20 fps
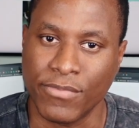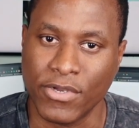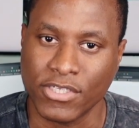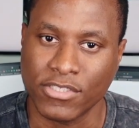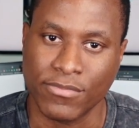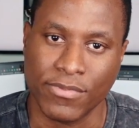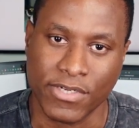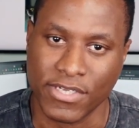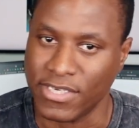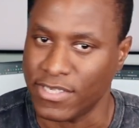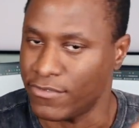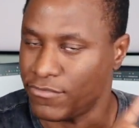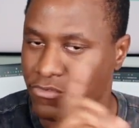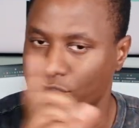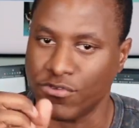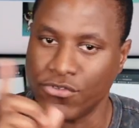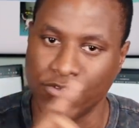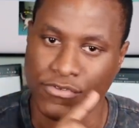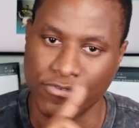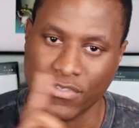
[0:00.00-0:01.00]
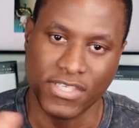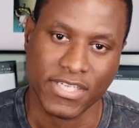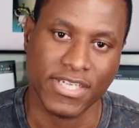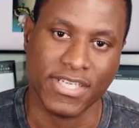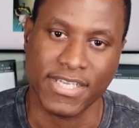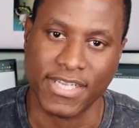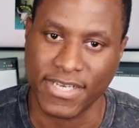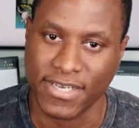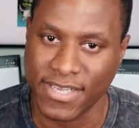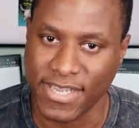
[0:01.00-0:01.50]
box below, and if you've
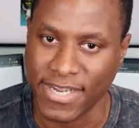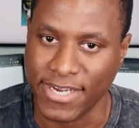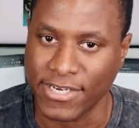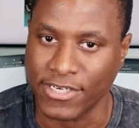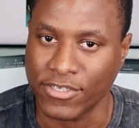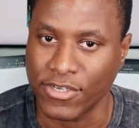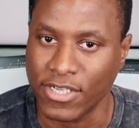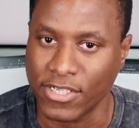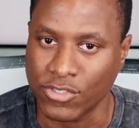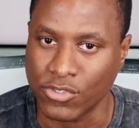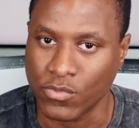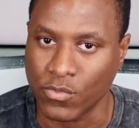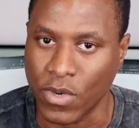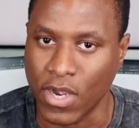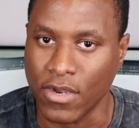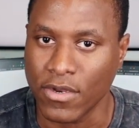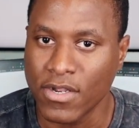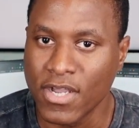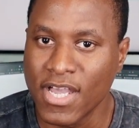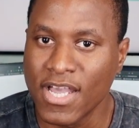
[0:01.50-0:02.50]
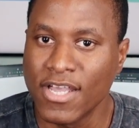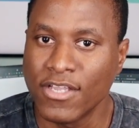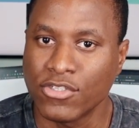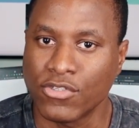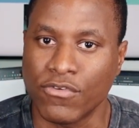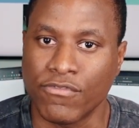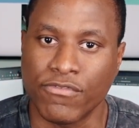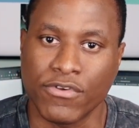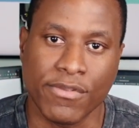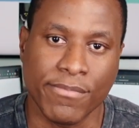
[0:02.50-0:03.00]
seen it here as well.
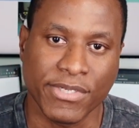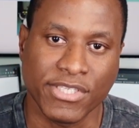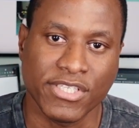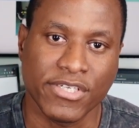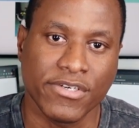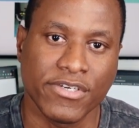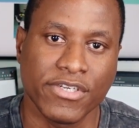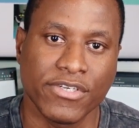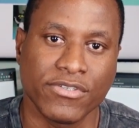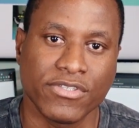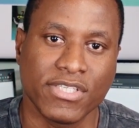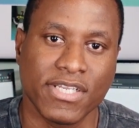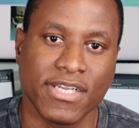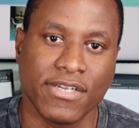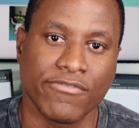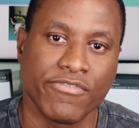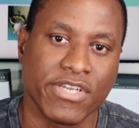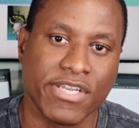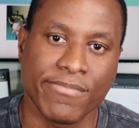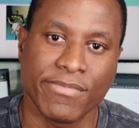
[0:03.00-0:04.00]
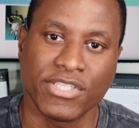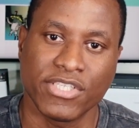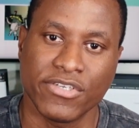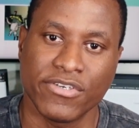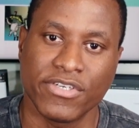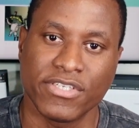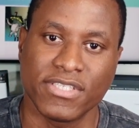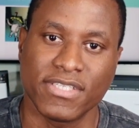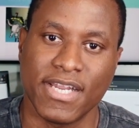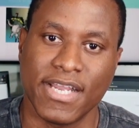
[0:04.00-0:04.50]
So for the materials that are reading
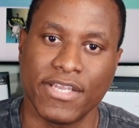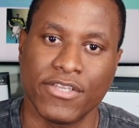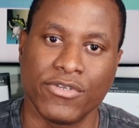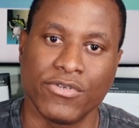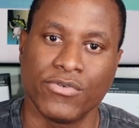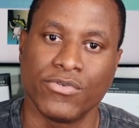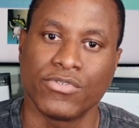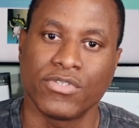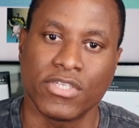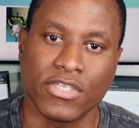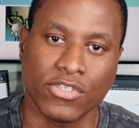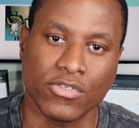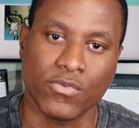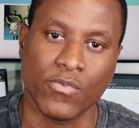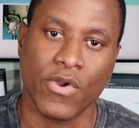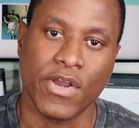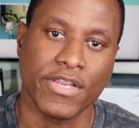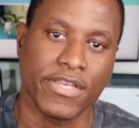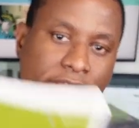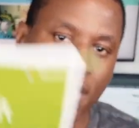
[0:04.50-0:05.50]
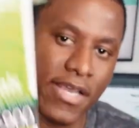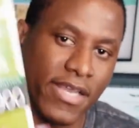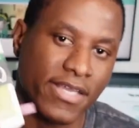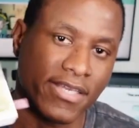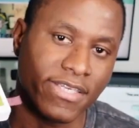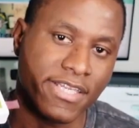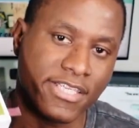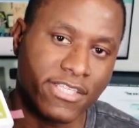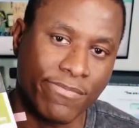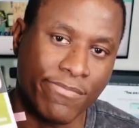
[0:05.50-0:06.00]
materials that I use, it's one,
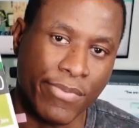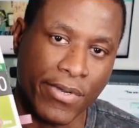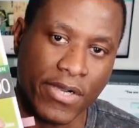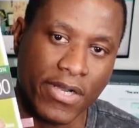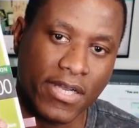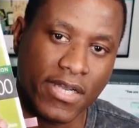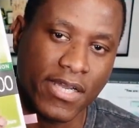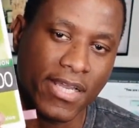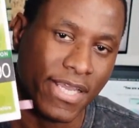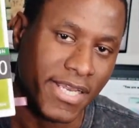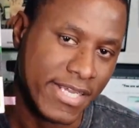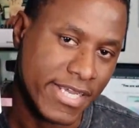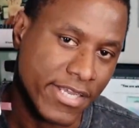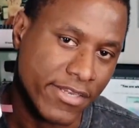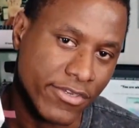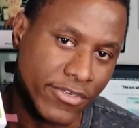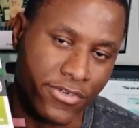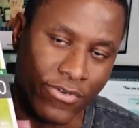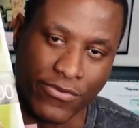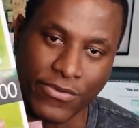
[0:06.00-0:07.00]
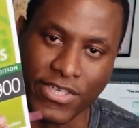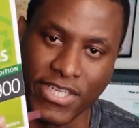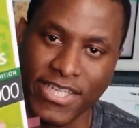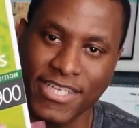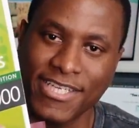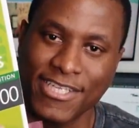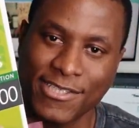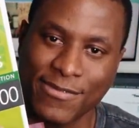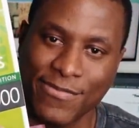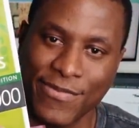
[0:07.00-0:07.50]
this book. And again, you don't
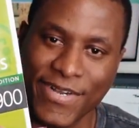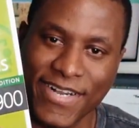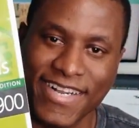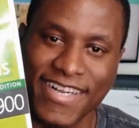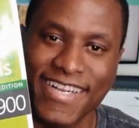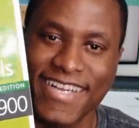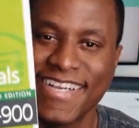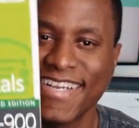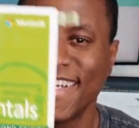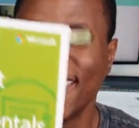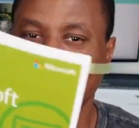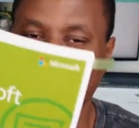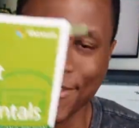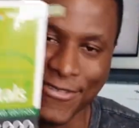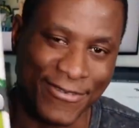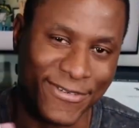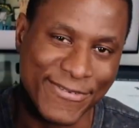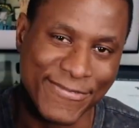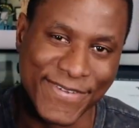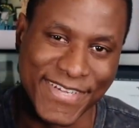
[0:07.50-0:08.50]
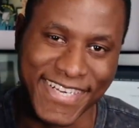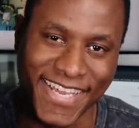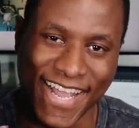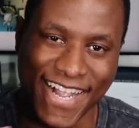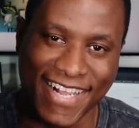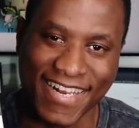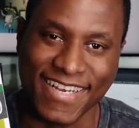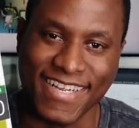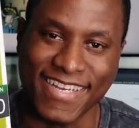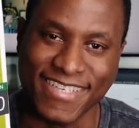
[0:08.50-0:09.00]
need this book. I just wanted to make
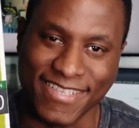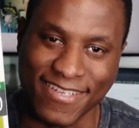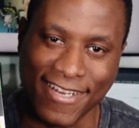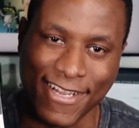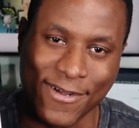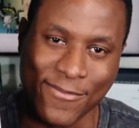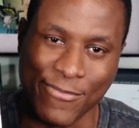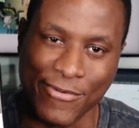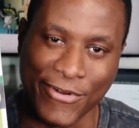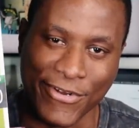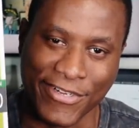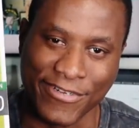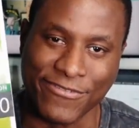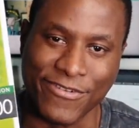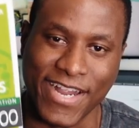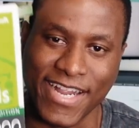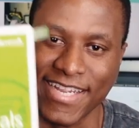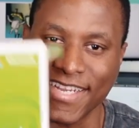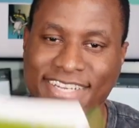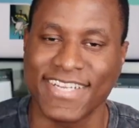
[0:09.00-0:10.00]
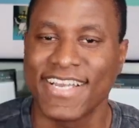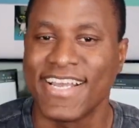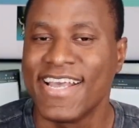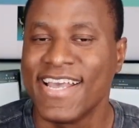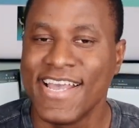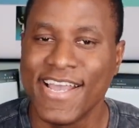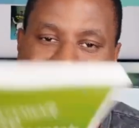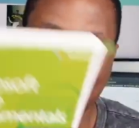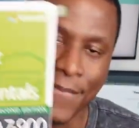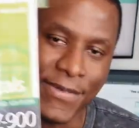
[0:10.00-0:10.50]
that clear. Sound like a broken record.
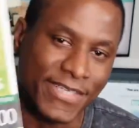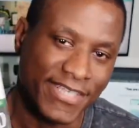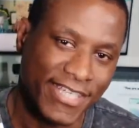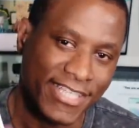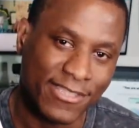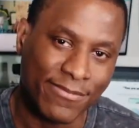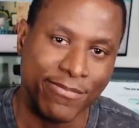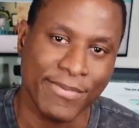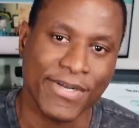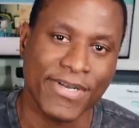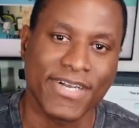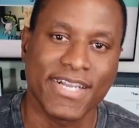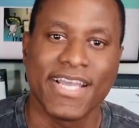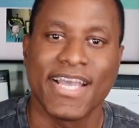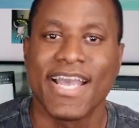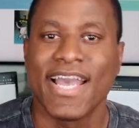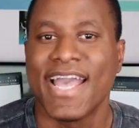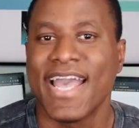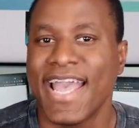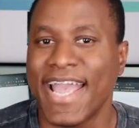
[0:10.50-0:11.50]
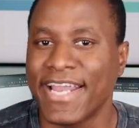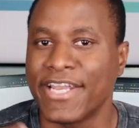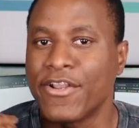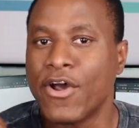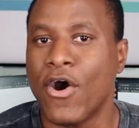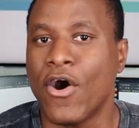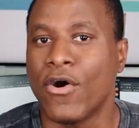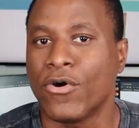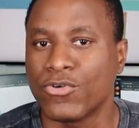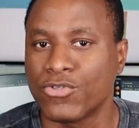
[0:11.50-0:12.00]
But this book, and
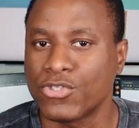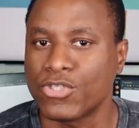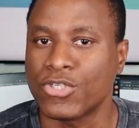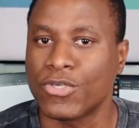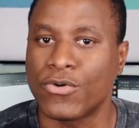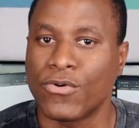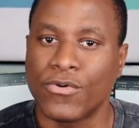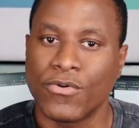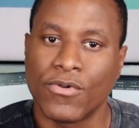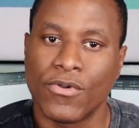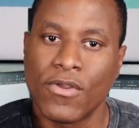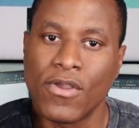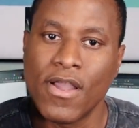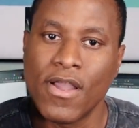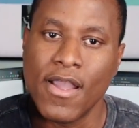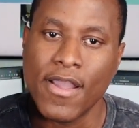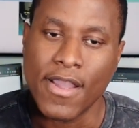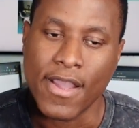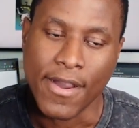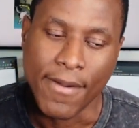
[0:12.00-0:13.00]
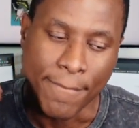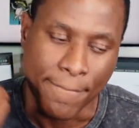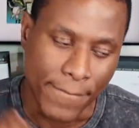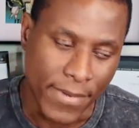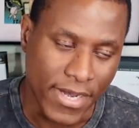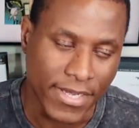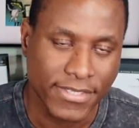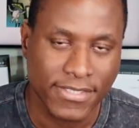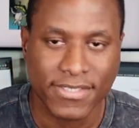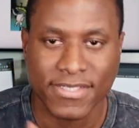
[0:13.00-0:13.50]
also a
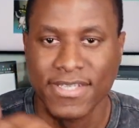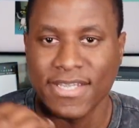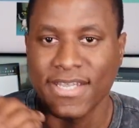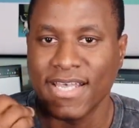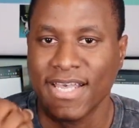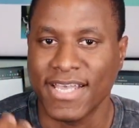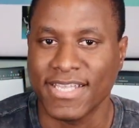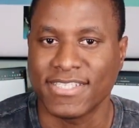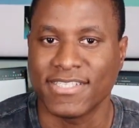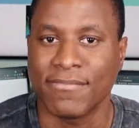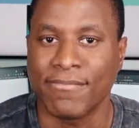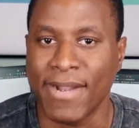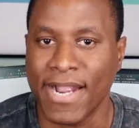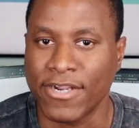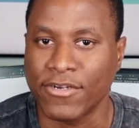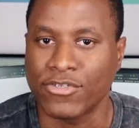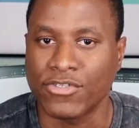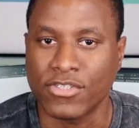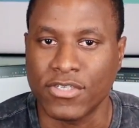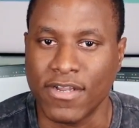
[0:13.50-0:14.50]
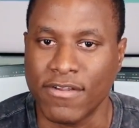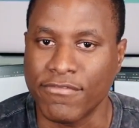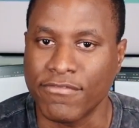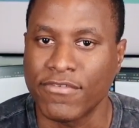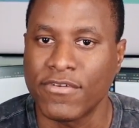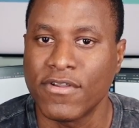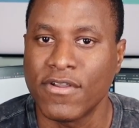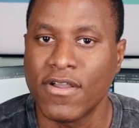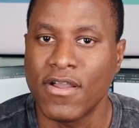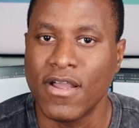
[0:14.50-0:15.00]
must, is the Microsoft
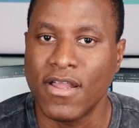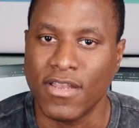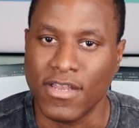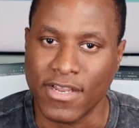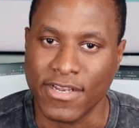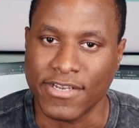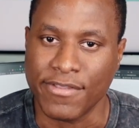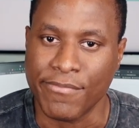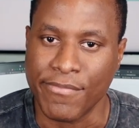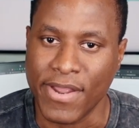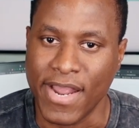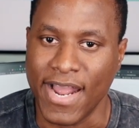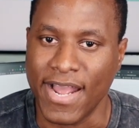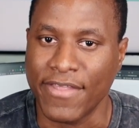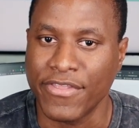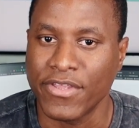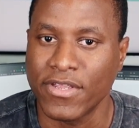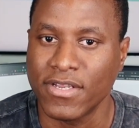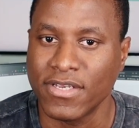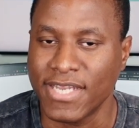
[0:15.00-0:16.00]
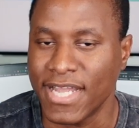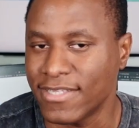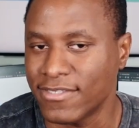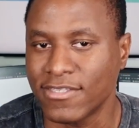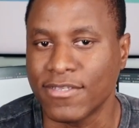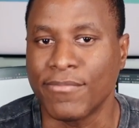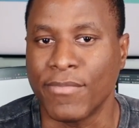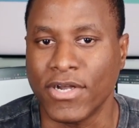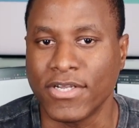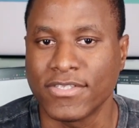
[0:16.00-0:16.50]
Learning Path.
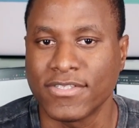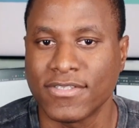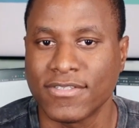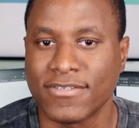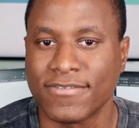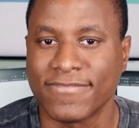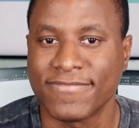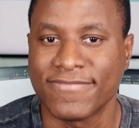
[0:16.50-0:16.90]
That's a must.